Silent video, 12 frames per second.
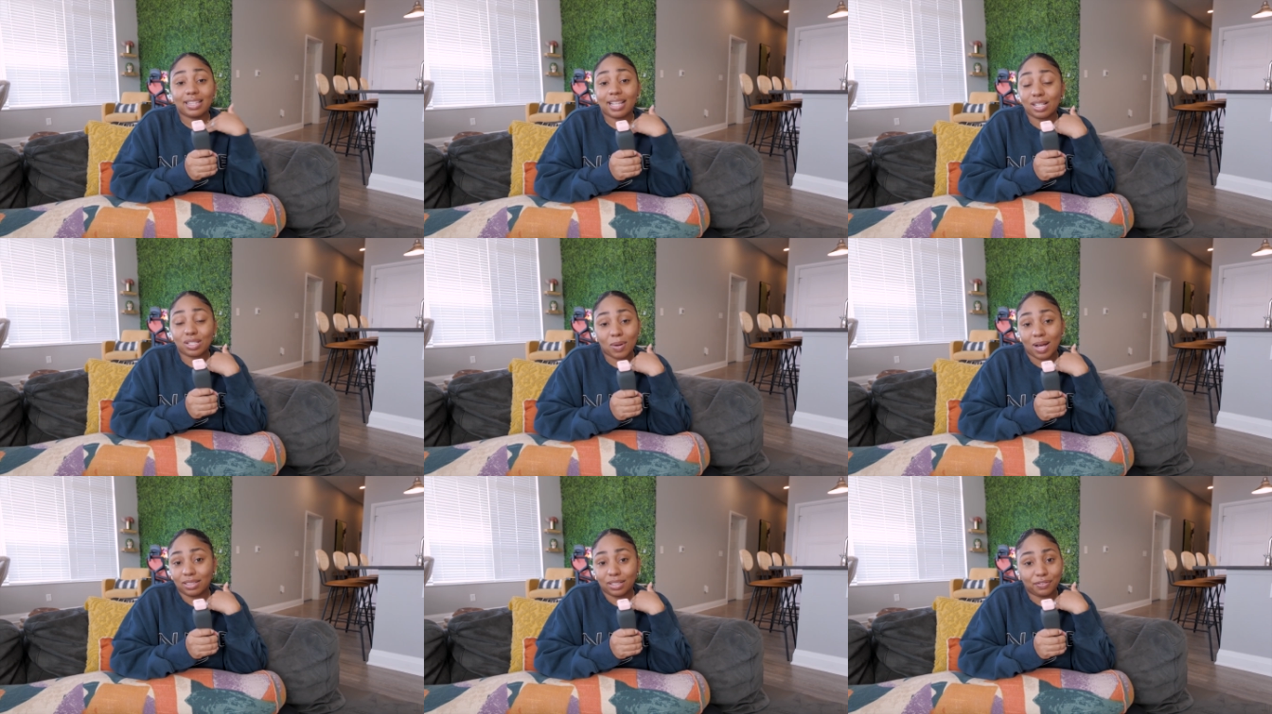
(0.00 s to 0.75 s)
That's
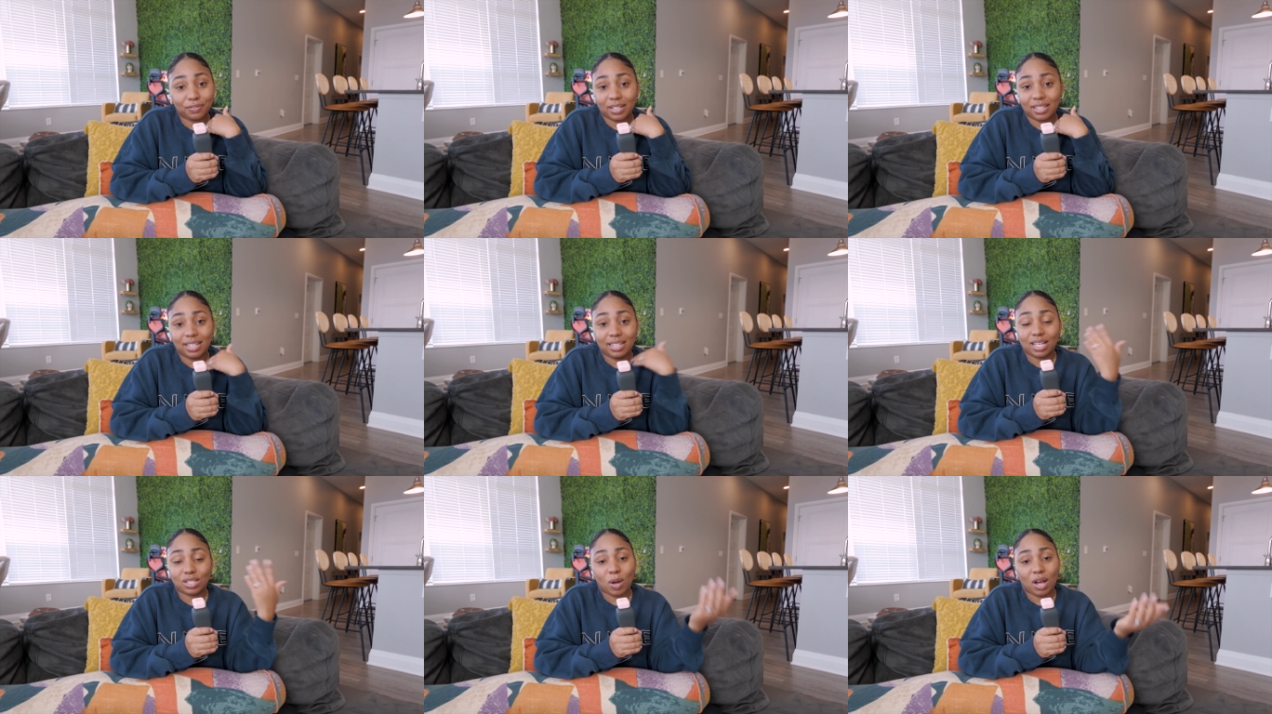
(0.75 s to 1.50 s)
why I love front
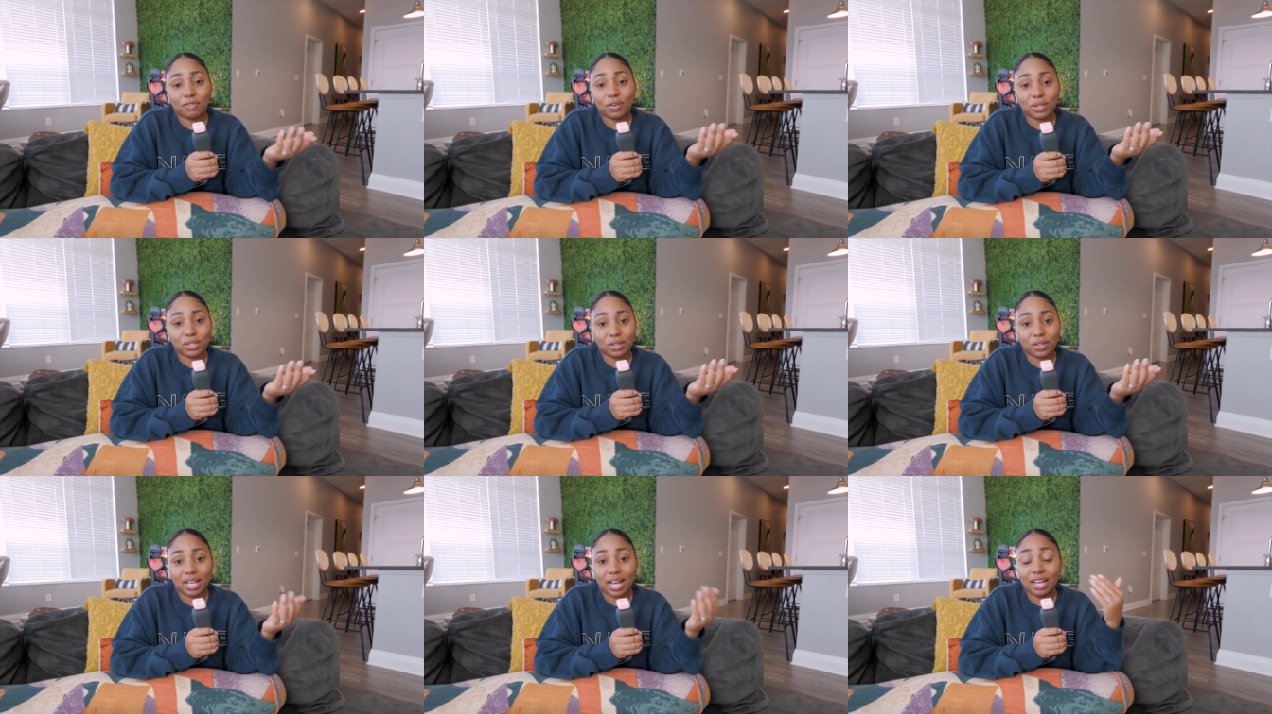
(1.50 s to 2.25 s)
end. That's why I focus
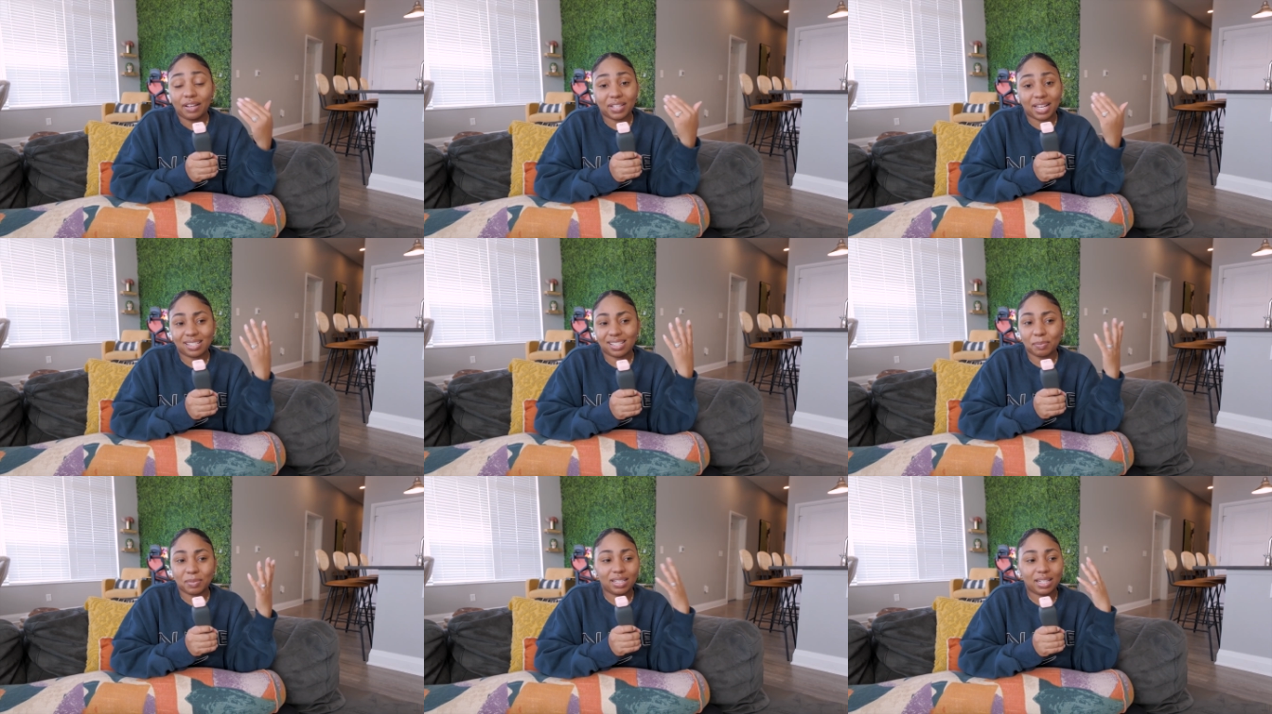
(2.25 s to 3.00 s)
on that. If that's
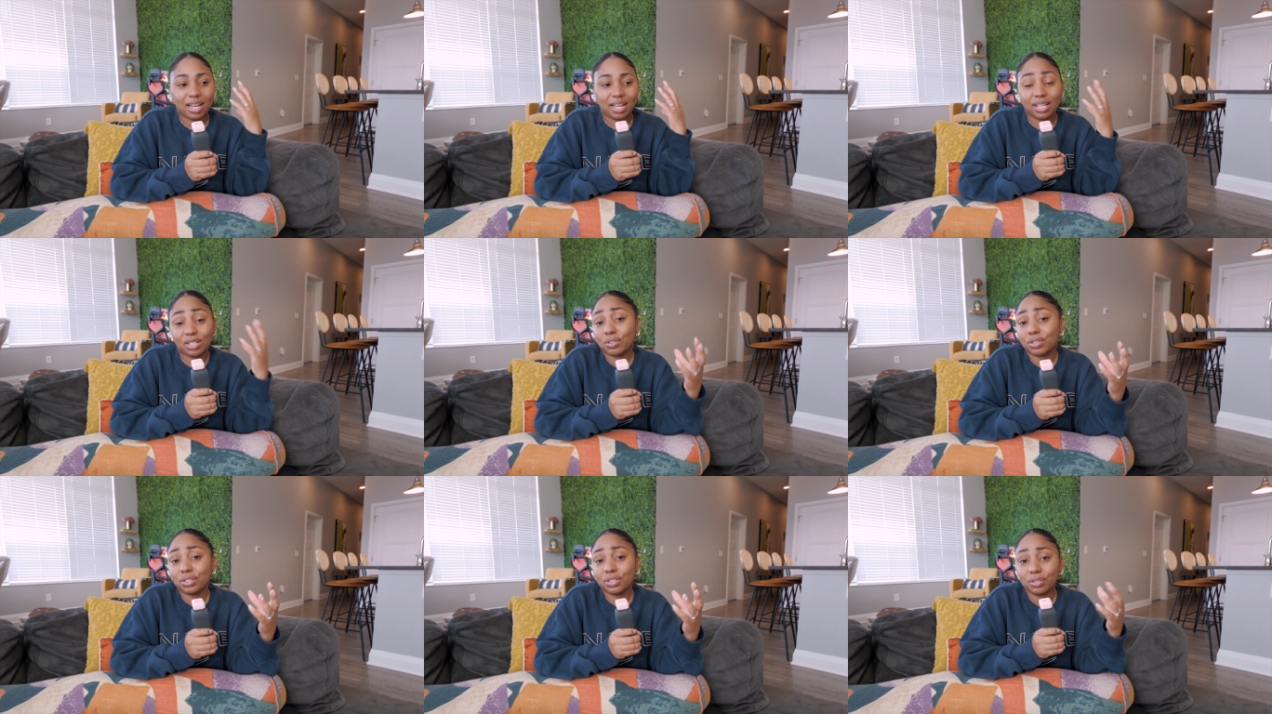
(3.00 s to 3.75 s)
something that
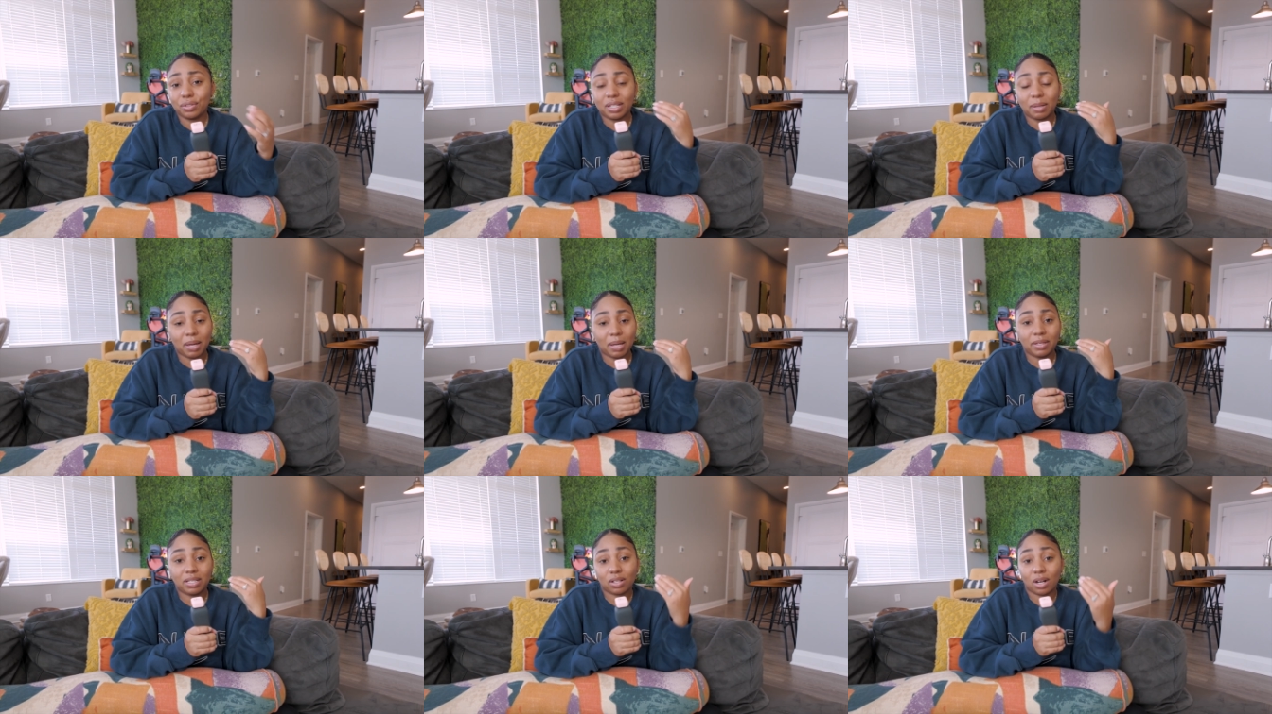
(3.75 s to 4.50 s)
interests you, then
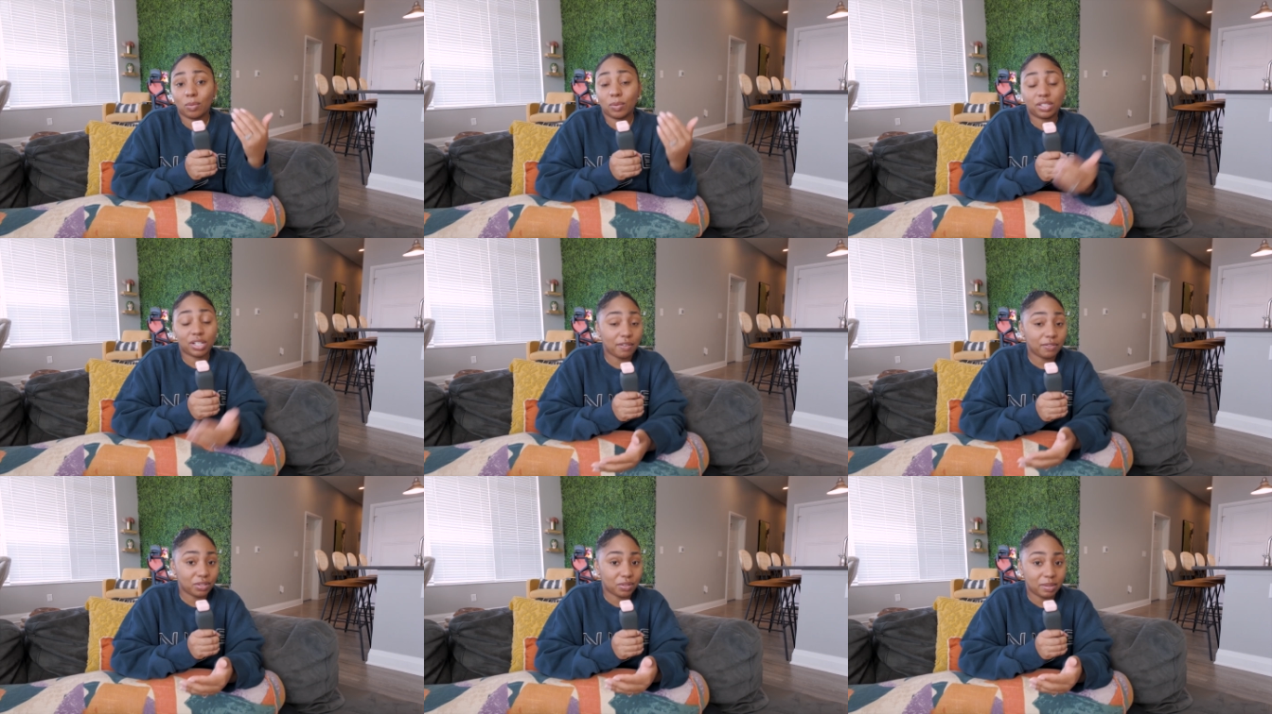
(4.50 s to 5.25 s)
maybe start with
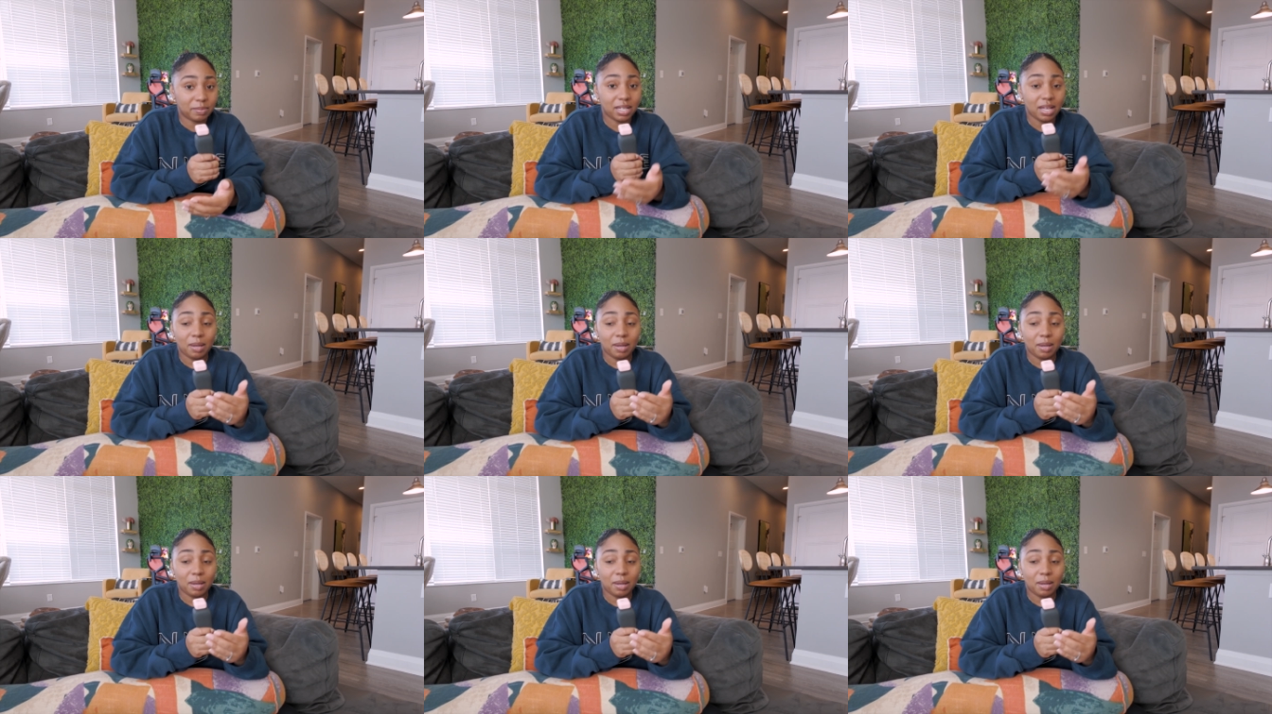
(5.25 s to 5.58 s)
JavaScript